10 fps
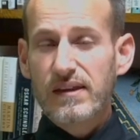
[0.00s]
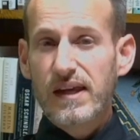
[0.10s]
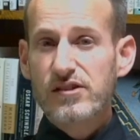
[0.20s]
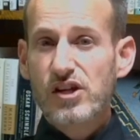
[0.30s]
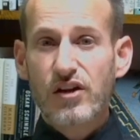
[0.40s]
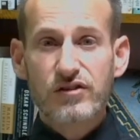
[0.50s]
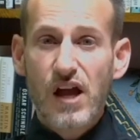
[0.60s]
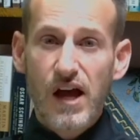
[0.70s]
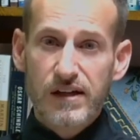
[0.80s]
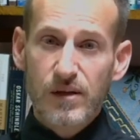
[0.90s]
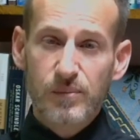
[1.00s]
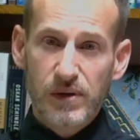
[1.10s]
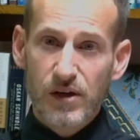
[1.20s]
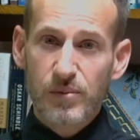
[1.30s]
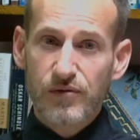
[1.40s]
They shall not
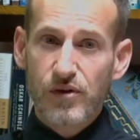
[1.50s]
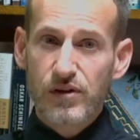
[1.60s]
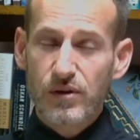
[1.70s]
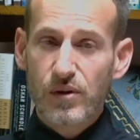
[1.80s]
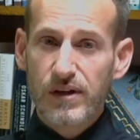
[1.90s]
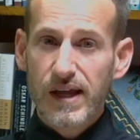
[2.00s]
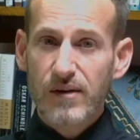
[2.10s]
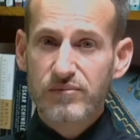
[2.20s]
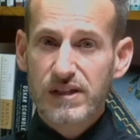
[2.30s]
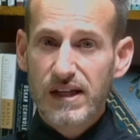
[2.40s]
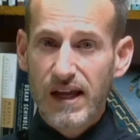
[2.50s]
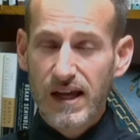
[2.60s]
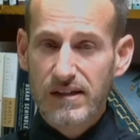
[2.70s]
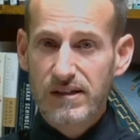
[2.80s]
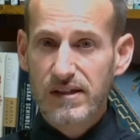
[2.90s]
appear before the Lord
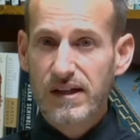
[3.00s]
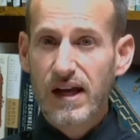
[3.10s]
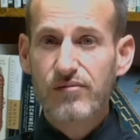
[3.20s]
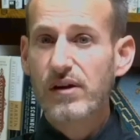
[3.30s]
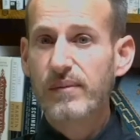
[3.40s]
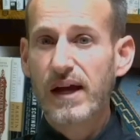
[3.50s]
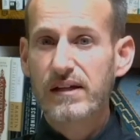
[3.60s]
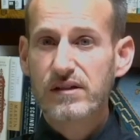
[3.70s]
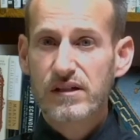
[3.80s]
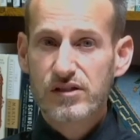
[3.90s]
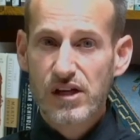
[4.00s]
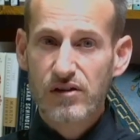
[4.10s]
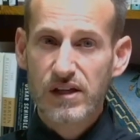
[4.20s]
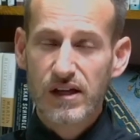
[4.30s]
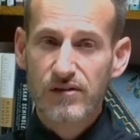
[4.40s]
empty-handed. Every man shall
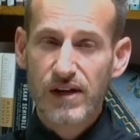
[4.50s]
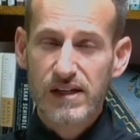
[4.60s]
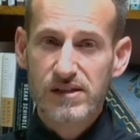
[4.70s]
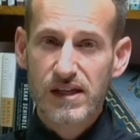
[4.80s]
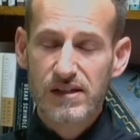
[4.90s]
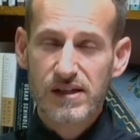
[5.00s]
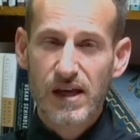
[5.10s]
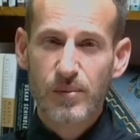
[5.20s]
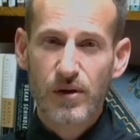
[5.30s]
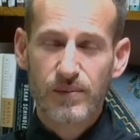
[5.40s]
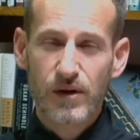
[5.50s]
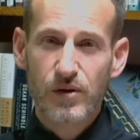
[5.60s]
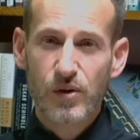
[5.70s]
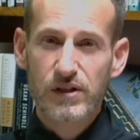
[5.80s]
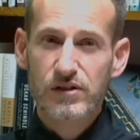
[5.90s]
give as he is able,
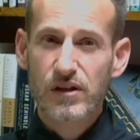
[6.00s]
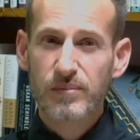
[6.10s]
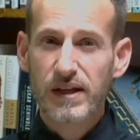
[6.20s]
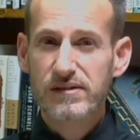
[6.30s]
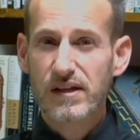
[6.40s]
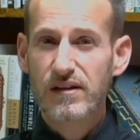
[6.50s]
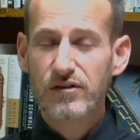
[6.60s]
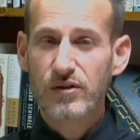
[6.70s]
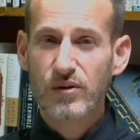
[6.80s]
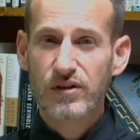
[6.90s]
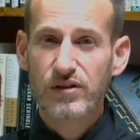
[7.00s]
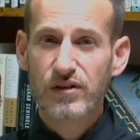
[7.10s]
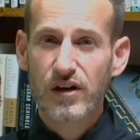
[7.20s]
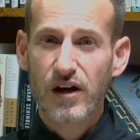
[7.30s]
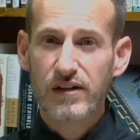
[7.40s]
according to the blessing of the Lord your
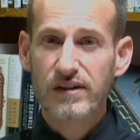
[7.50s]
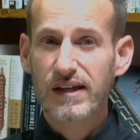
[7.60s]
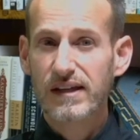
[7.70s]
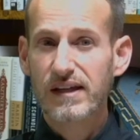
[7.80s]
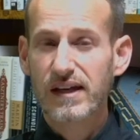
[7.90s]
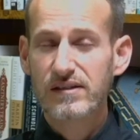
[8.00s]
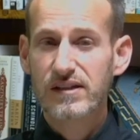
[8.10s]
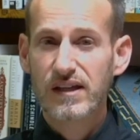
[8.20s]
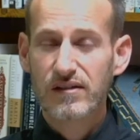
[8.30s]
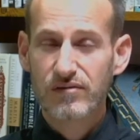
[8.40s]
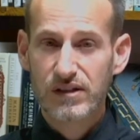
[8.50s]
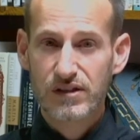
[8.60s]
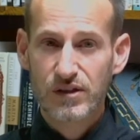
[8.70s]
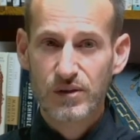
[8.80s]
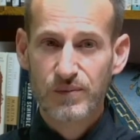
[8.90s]
God that He has
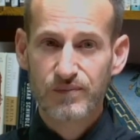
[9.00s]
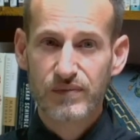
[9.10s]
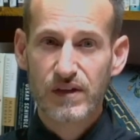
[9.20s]
given you.